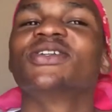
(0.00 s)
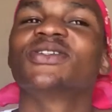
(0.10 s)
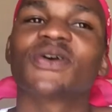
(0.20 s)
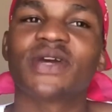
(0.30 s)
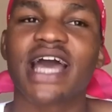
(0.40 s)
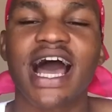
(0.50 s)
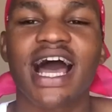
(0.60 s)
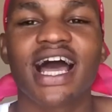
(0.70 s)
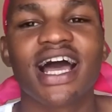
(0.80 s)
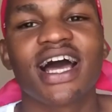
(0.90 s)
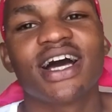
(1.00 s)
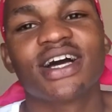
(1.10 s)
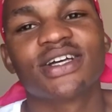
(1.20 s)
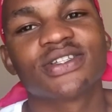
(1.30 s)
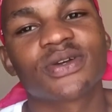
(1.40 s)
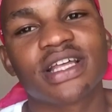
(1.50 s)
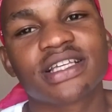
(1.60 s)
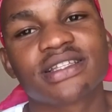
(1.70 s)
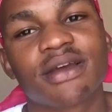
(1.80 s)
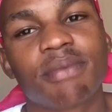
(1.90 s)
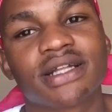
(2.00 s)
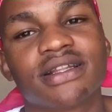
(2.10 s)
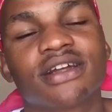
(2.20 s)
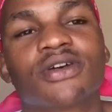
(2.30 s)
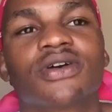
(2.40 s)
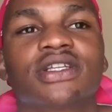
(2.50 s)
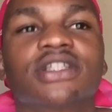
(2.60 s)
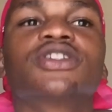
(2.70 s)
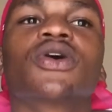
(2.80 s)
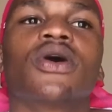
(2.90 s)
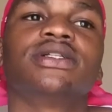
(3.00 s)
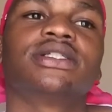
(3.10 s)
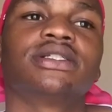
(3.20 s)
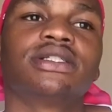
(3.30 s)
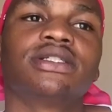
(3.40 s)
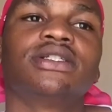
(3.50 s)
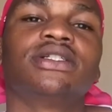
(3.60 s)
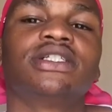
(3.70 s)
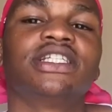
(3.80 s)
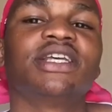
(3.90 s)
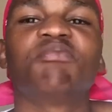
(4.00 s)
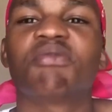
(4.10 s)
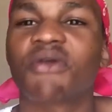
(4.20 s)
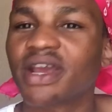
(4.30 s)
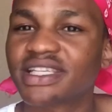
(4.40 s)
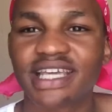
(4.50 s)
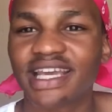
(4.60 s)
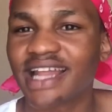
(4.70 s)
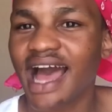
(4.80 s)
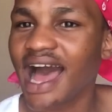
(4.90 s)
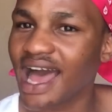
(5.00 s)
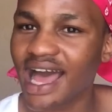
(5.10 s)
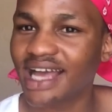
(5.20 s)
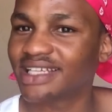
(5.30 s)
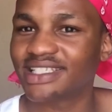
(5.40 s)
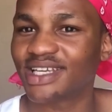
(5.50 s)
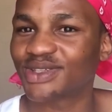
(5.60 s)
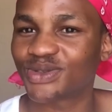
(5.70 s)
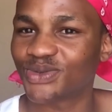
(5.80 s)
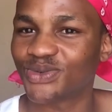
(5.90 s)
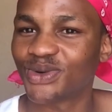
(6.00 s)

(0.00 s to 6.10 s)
So yeah, so that's the part that causes depression. Hi, Jesus.